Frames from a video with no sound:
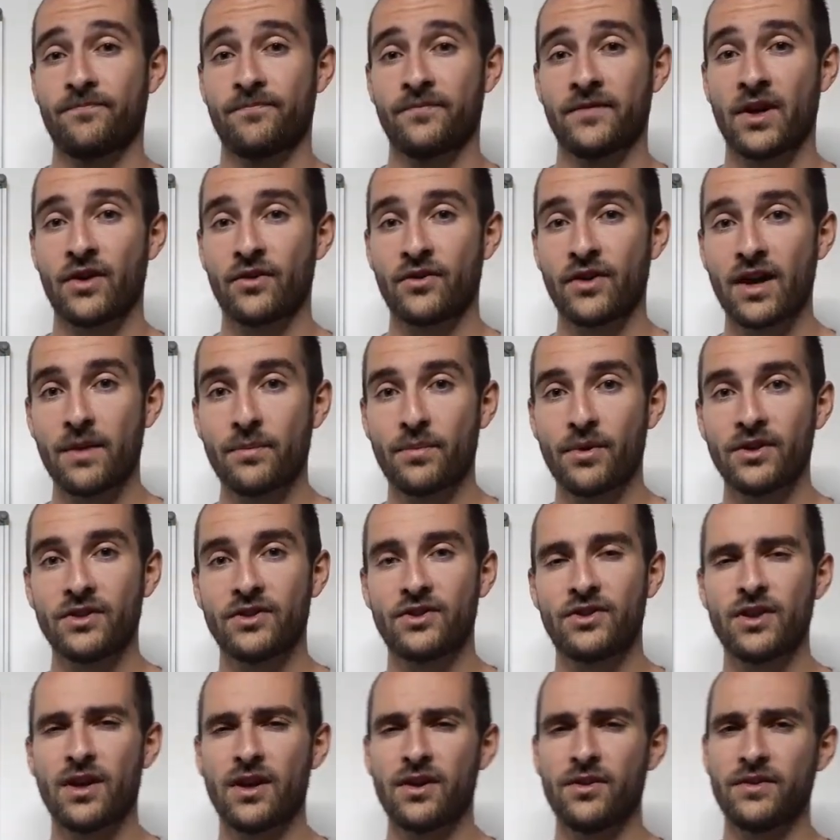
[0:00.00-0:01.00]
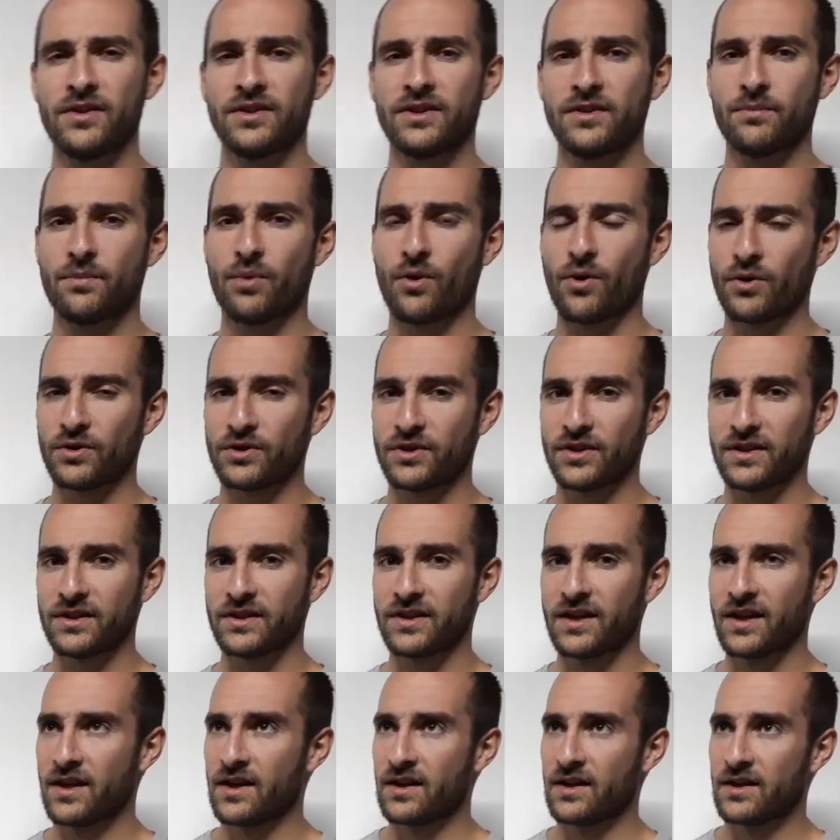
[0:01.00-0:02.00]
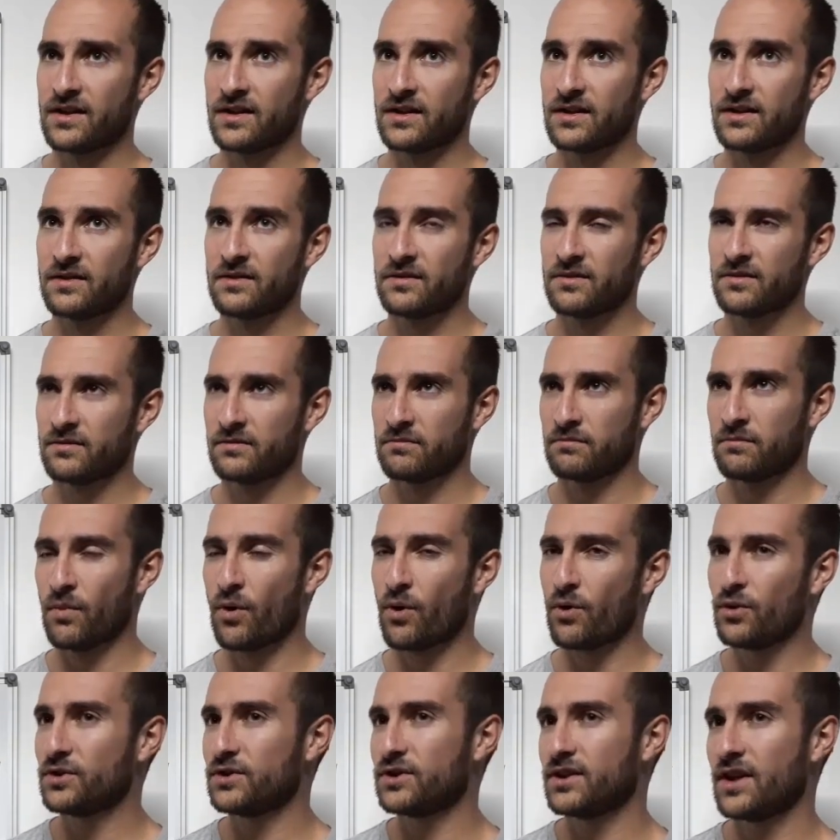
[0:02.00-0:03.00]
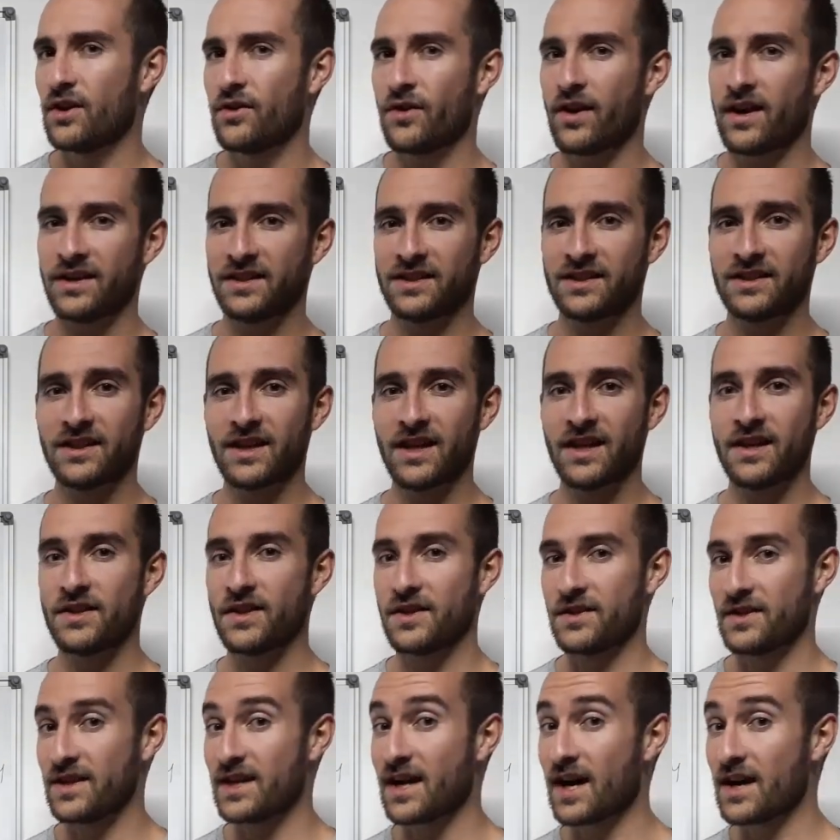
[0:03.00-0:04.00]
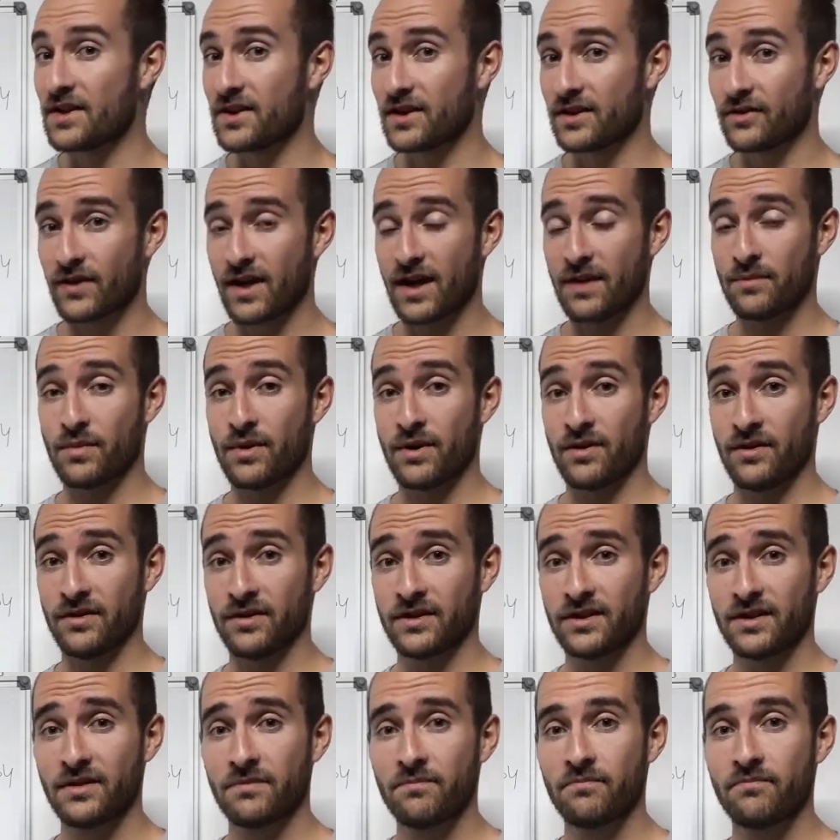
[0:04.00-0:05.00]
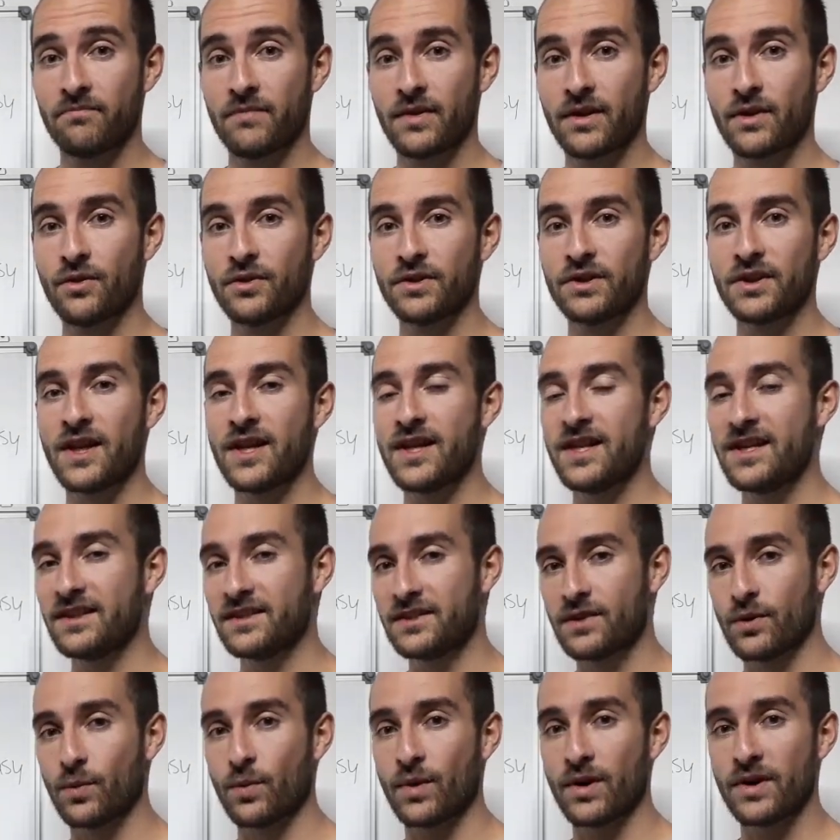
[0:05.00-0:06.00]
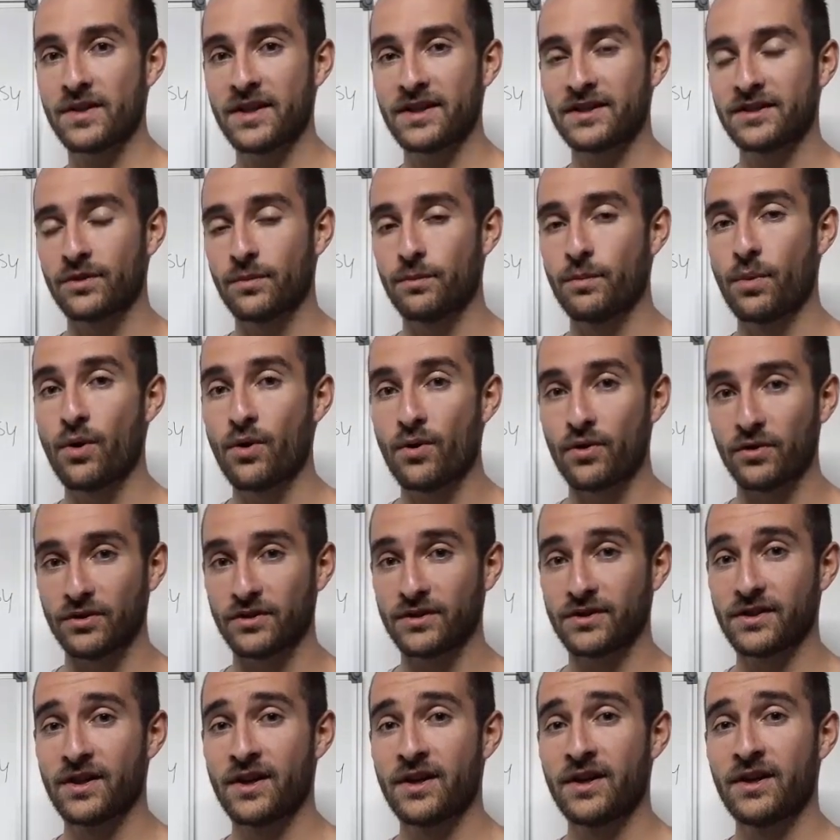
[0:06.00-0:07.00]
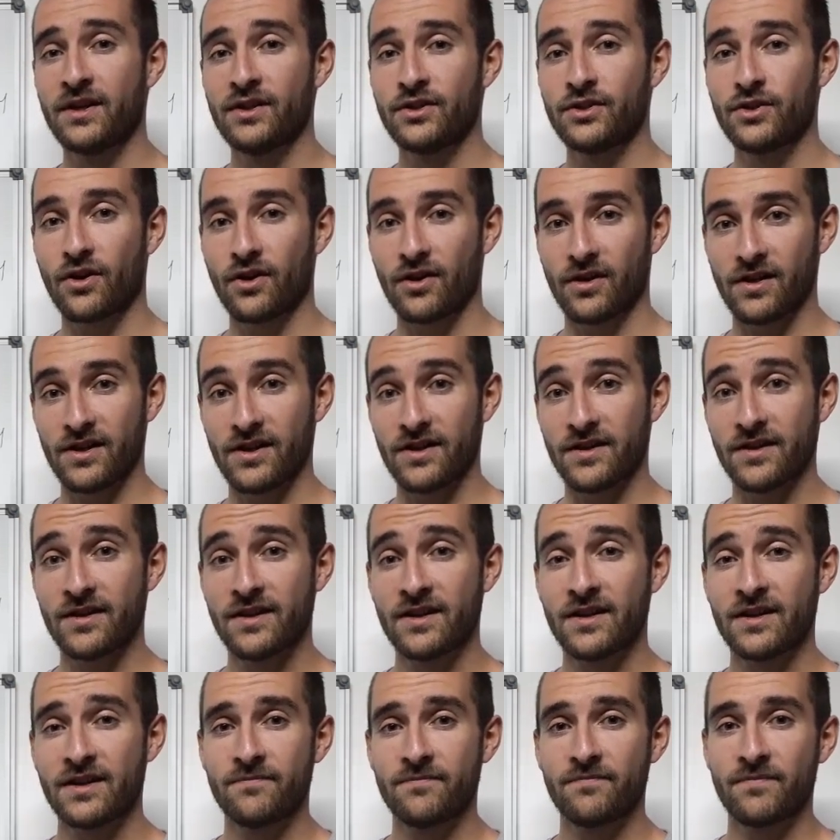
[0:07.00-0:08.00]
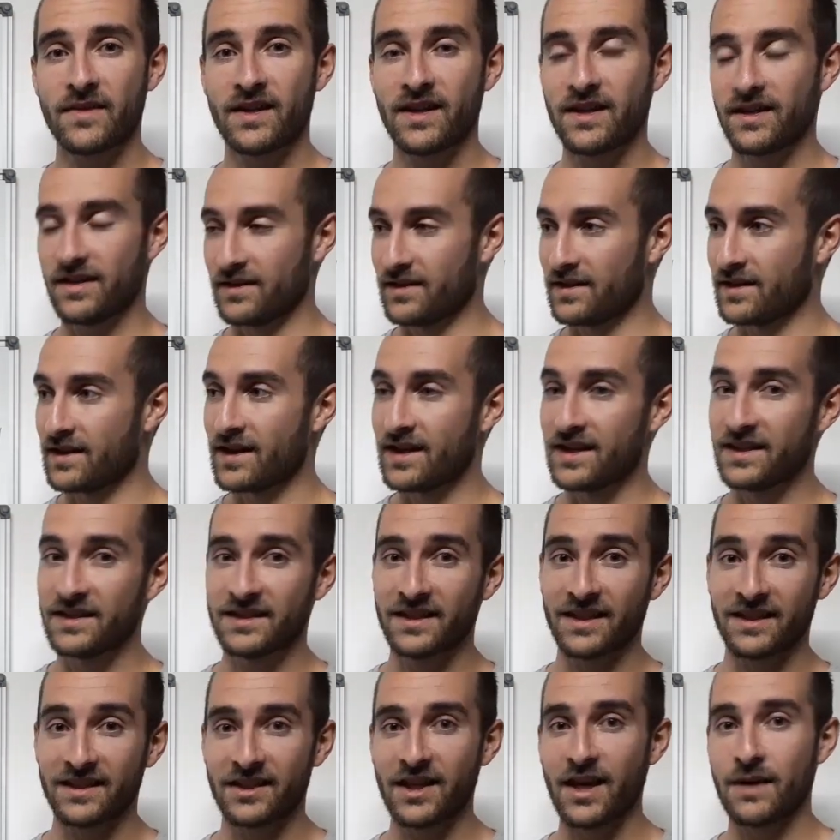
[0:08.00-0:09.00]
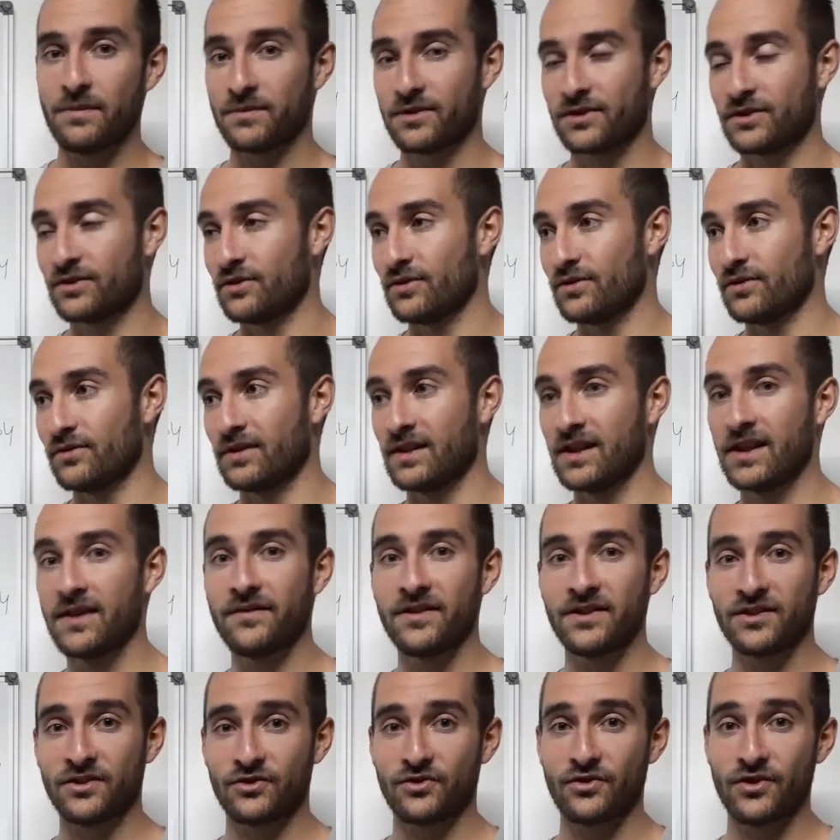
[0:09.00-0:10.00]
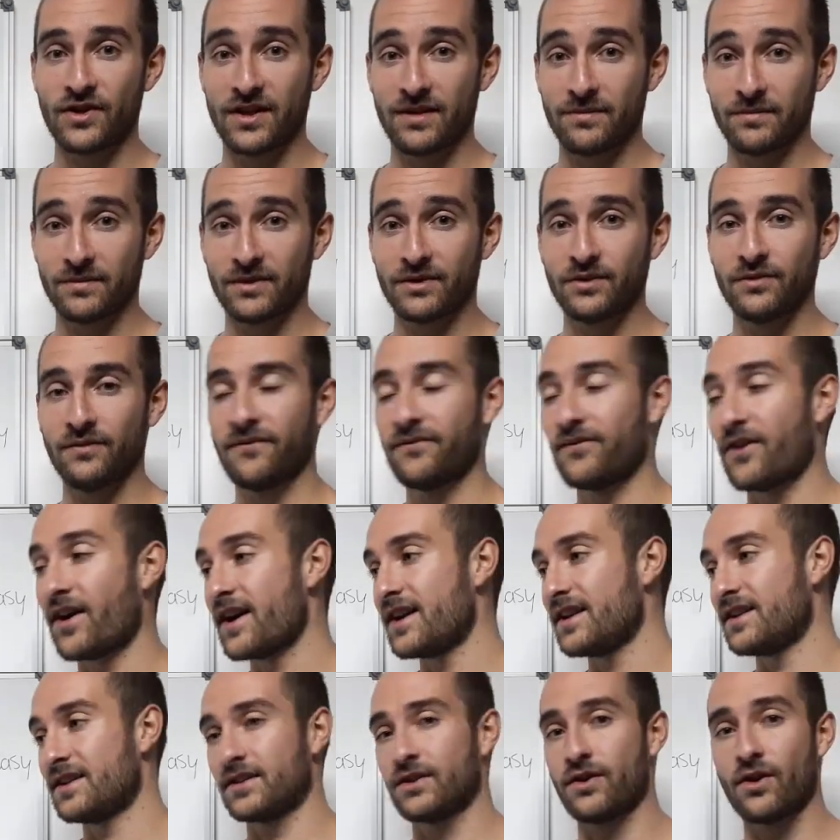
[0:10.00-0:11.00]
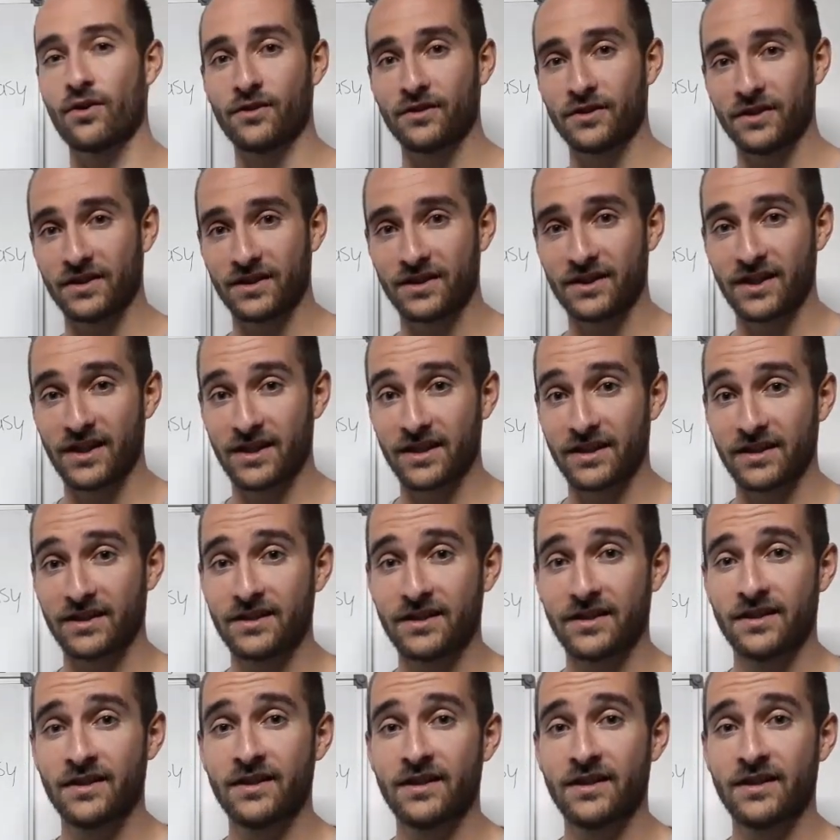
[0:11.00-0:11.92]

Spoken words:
Now Grandpa Joe is important more so, I'd say, than the other grandparents, because he's the one that supports Charlie in his attempt to live his dreams, to find a golden ticket.